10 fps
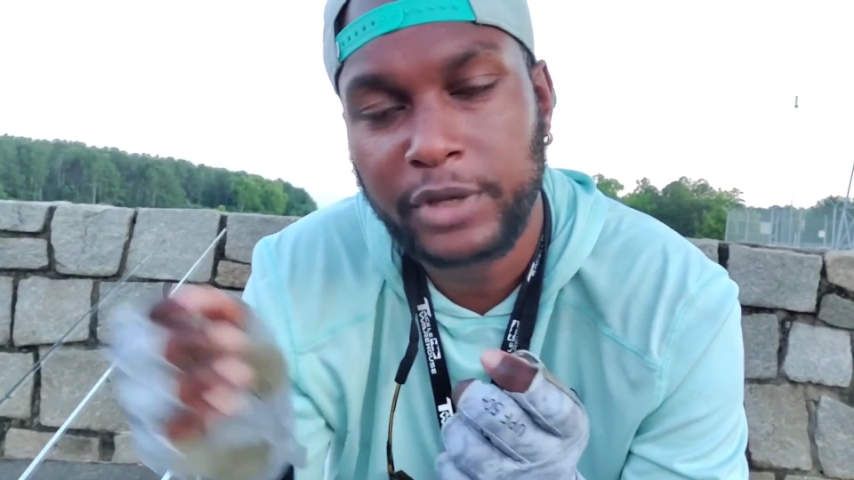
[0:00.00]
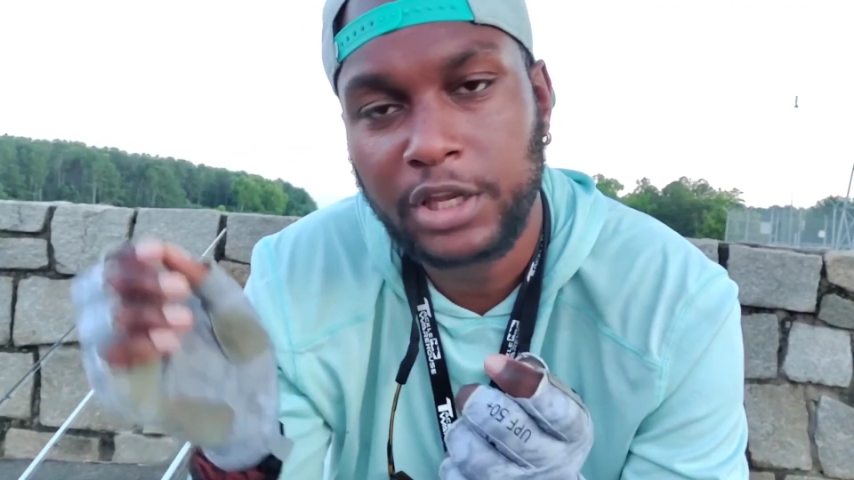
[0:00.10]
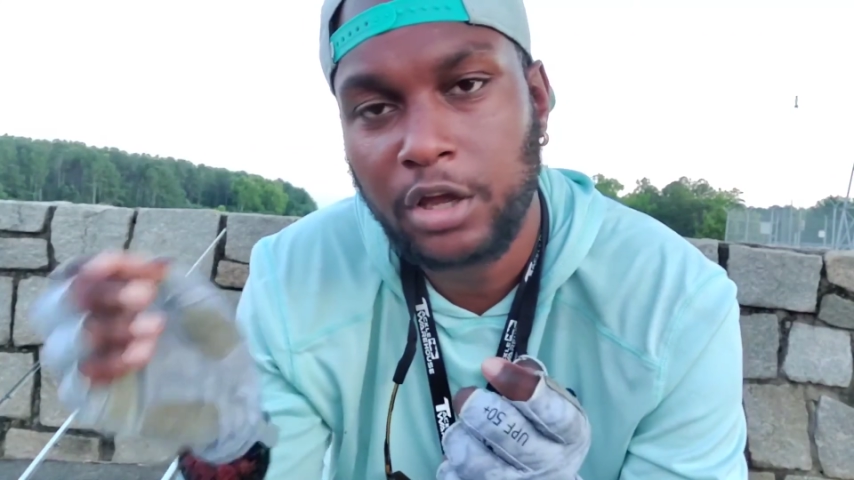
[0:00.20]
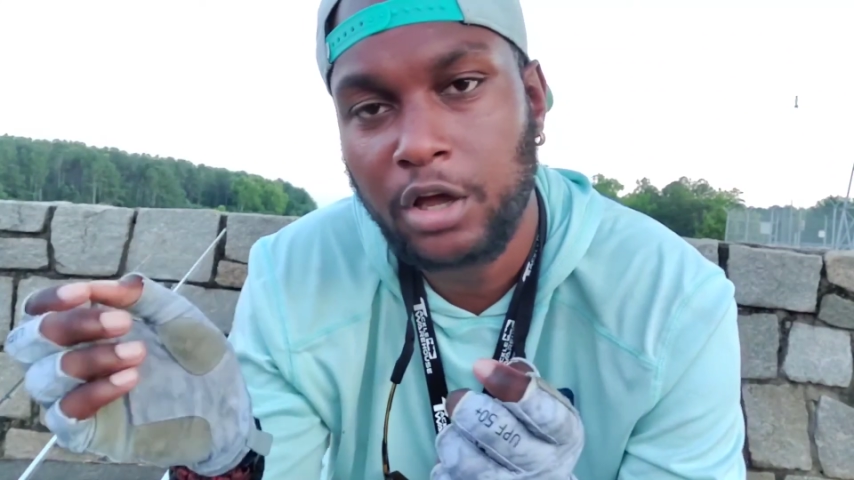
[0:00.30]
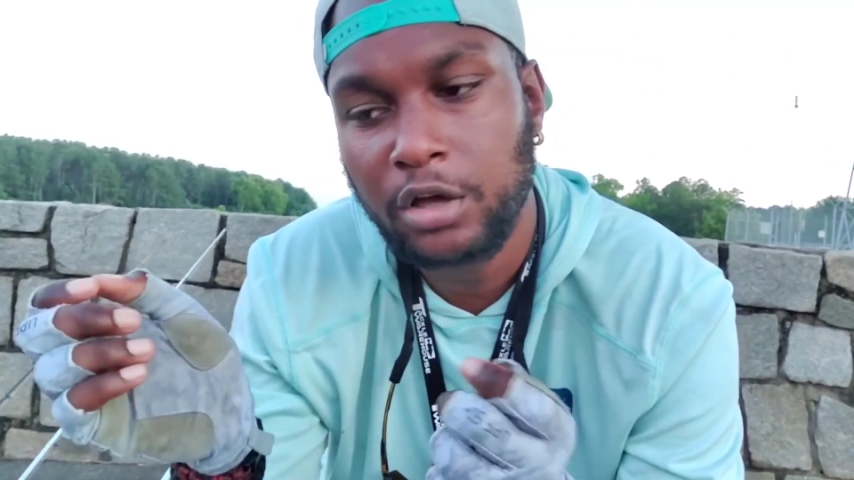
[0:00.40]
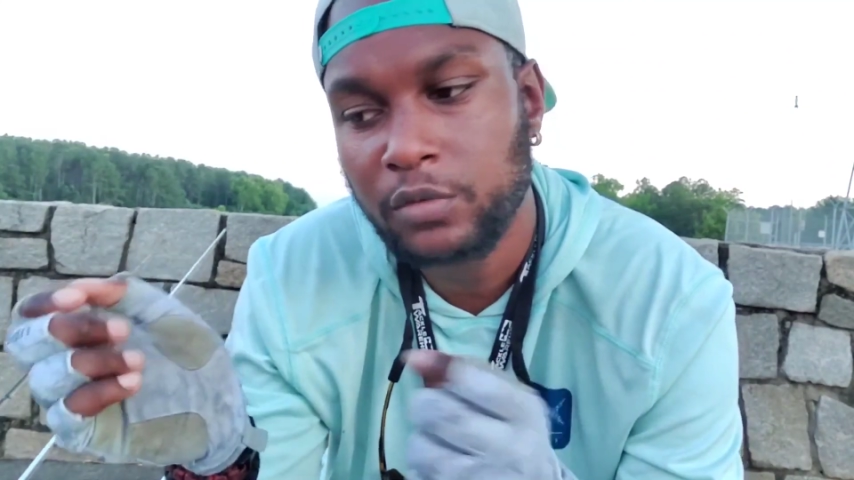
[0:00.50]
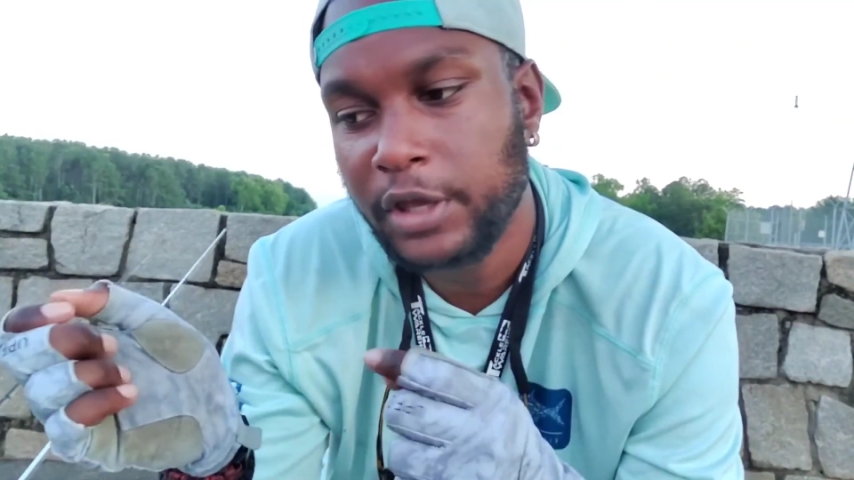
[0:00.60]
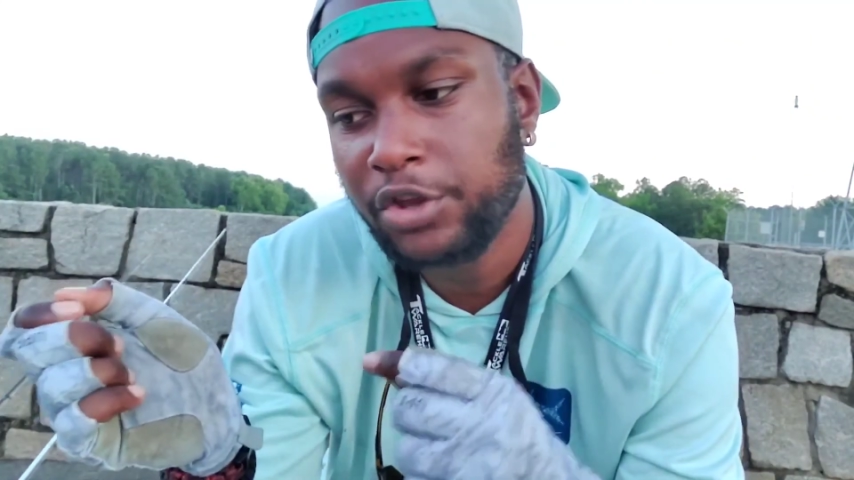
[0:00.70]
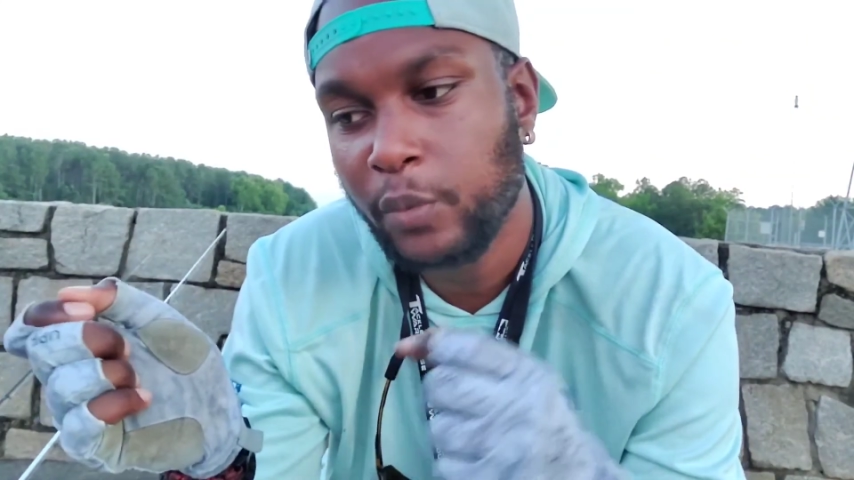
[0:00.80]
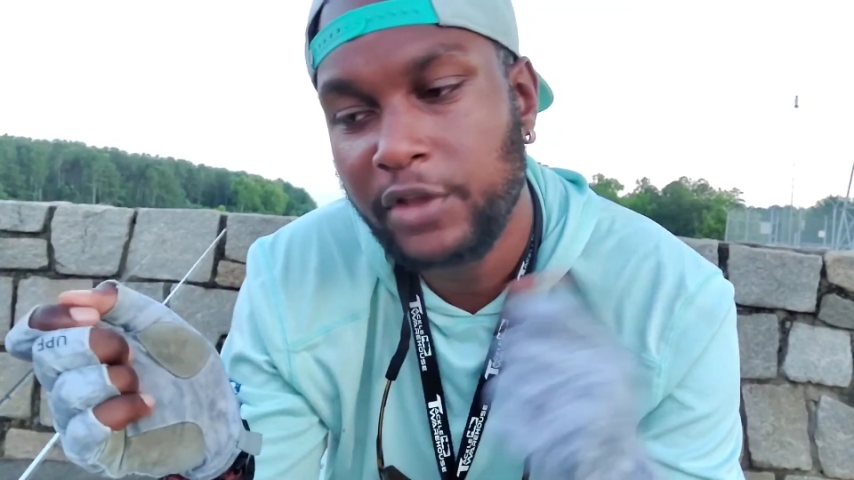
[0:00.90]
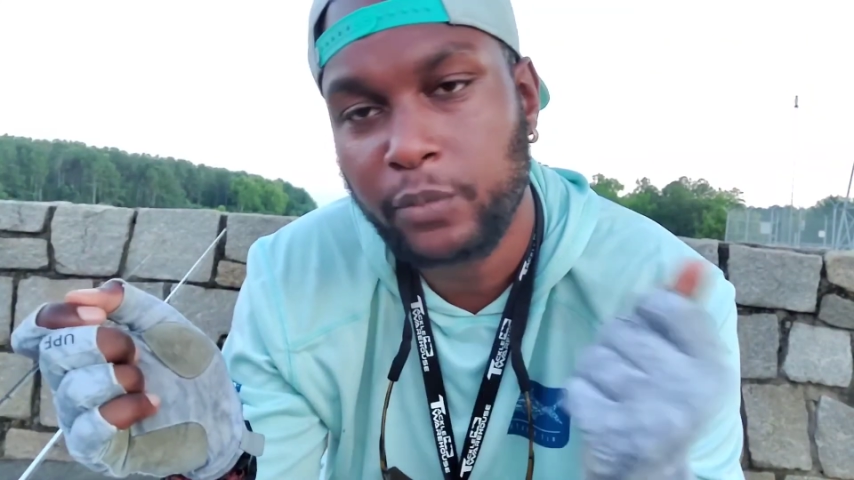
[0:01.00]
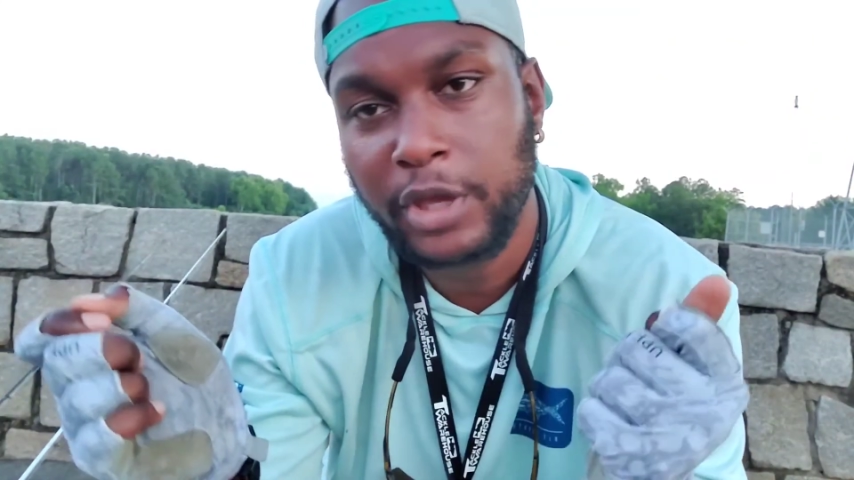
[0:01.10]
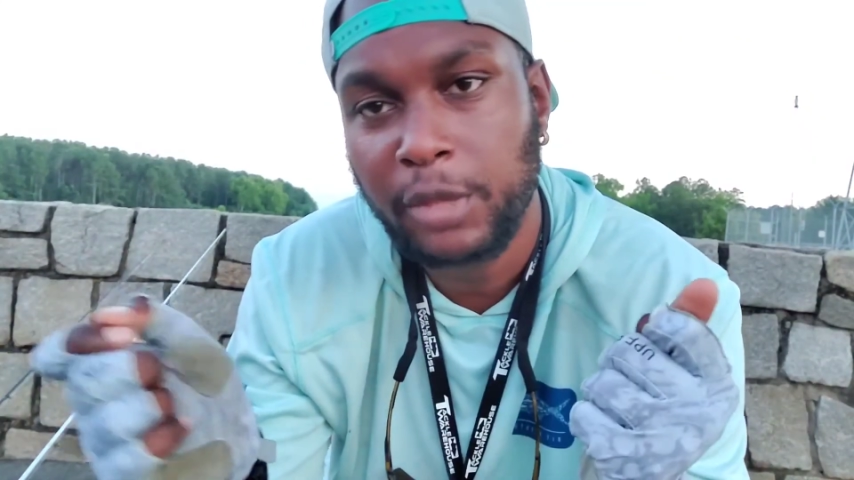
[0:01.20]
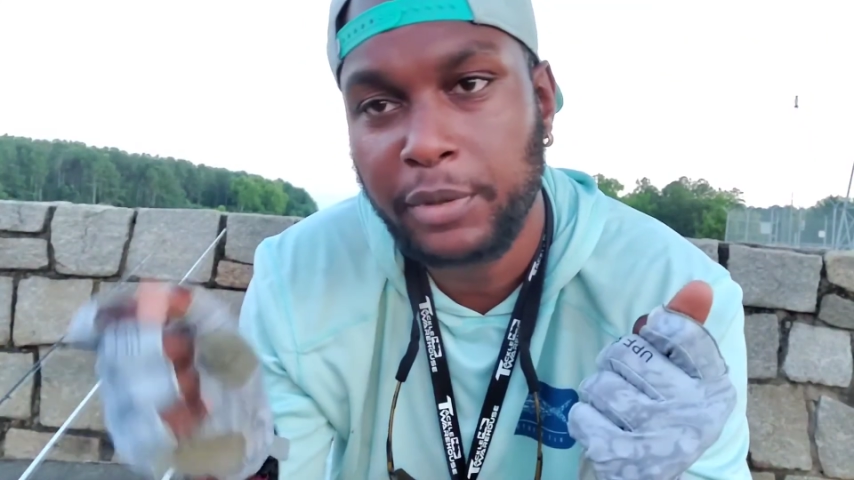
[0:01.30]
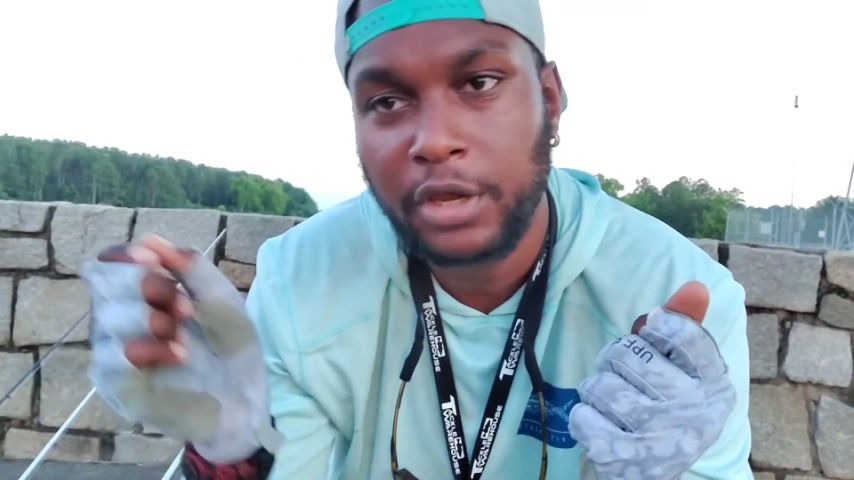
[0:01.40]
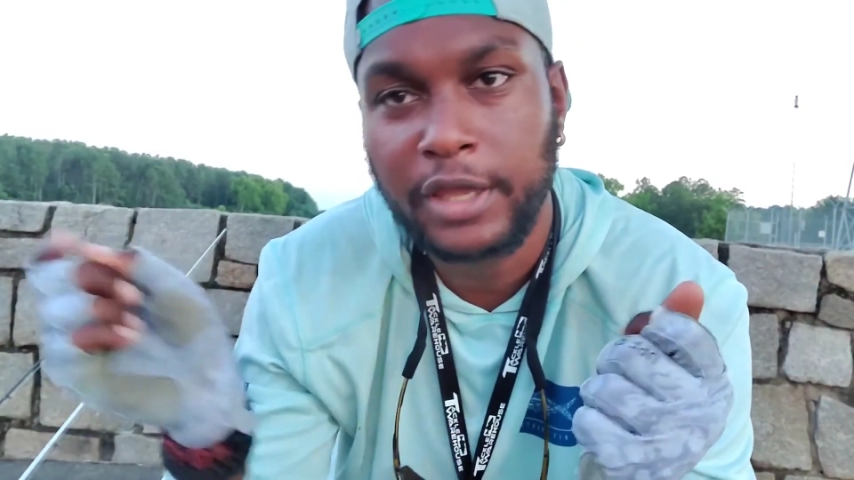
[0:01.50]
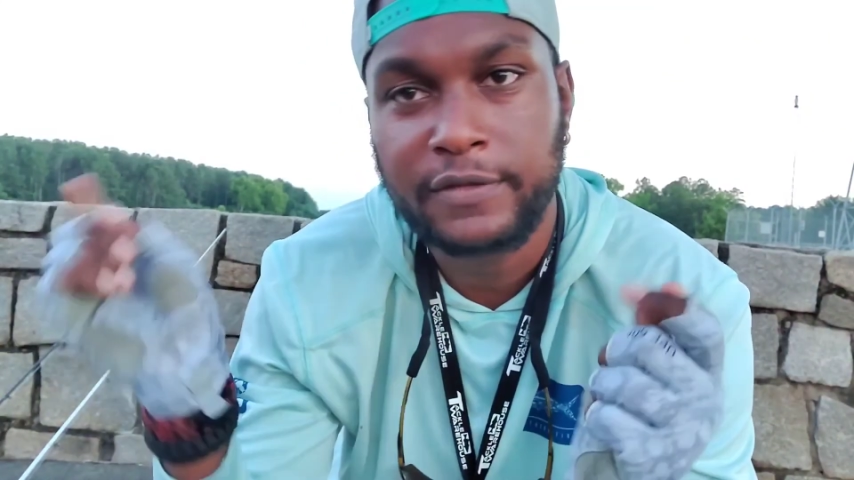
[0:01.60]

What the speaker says: really long and your weight's way up here,